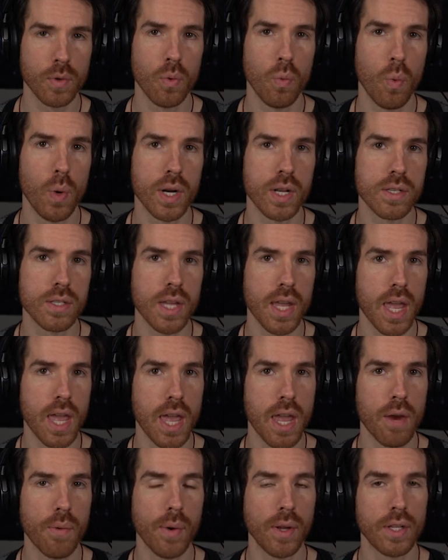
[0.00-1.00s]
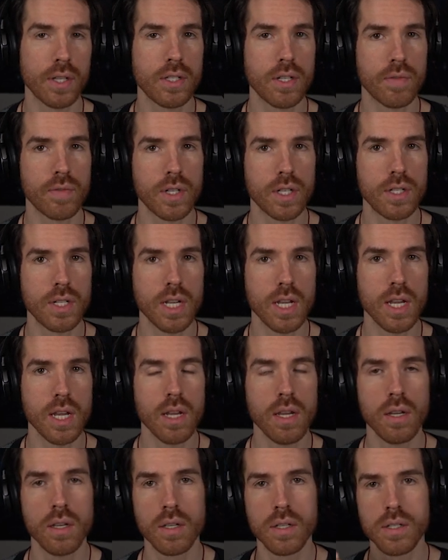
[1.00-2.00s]
What is A relative to
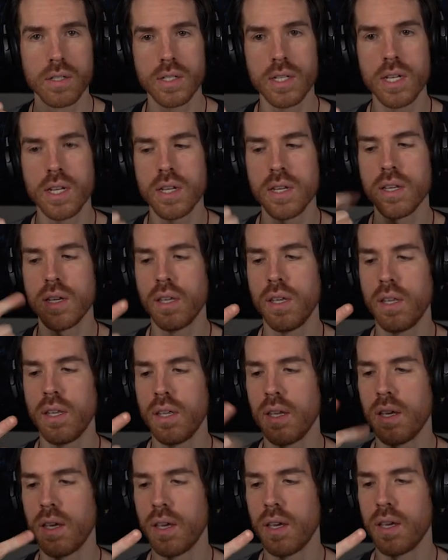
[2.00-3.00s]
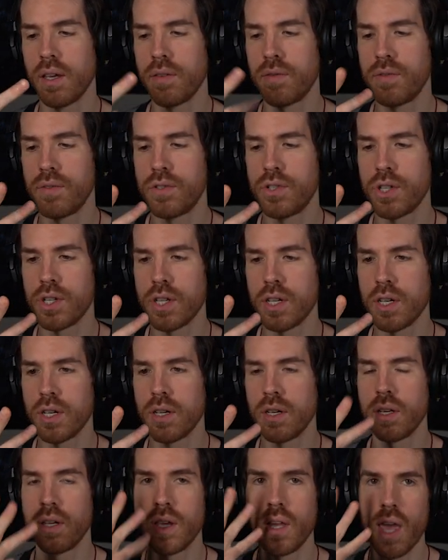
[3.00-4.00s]
D? D, E, F, G,
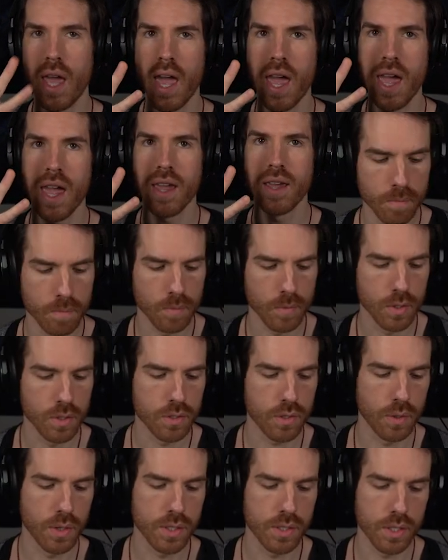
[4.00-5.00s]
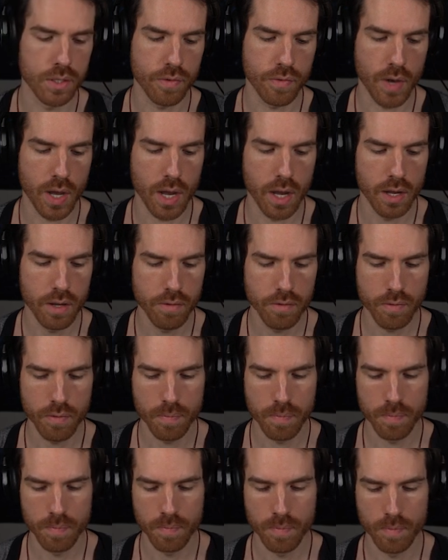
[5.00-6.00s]
A. So this is 5
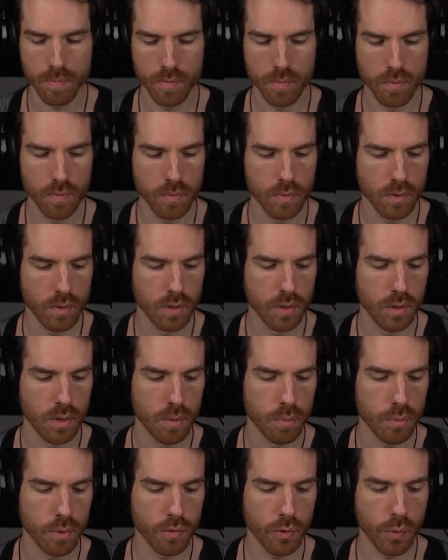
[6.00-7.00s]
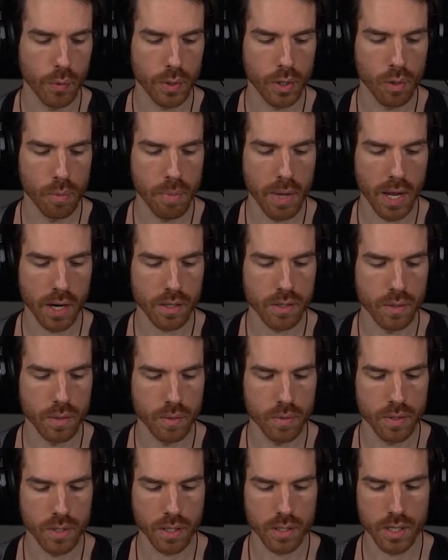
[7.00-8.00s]
before we go back
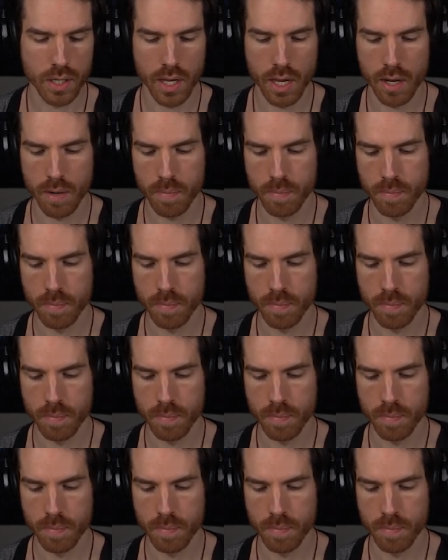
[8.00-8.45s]
to 6 again.